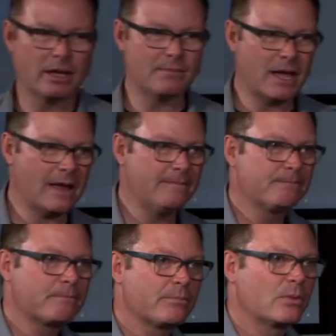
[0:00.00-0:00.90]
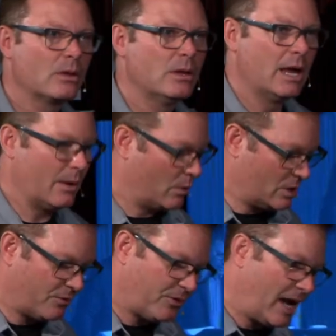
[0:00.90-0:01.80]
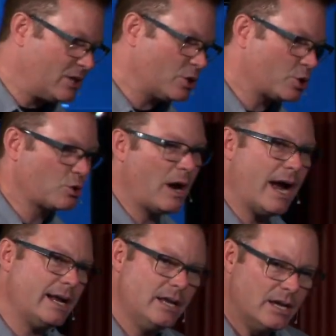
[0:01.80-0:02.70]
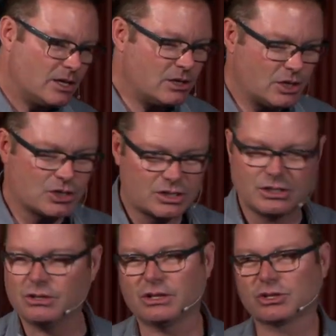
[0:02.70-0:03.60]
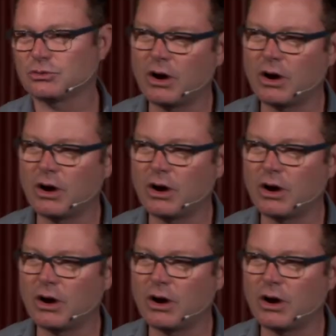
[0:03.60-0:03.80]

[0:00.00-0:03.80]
Amen? And when you find your stride, you just, you just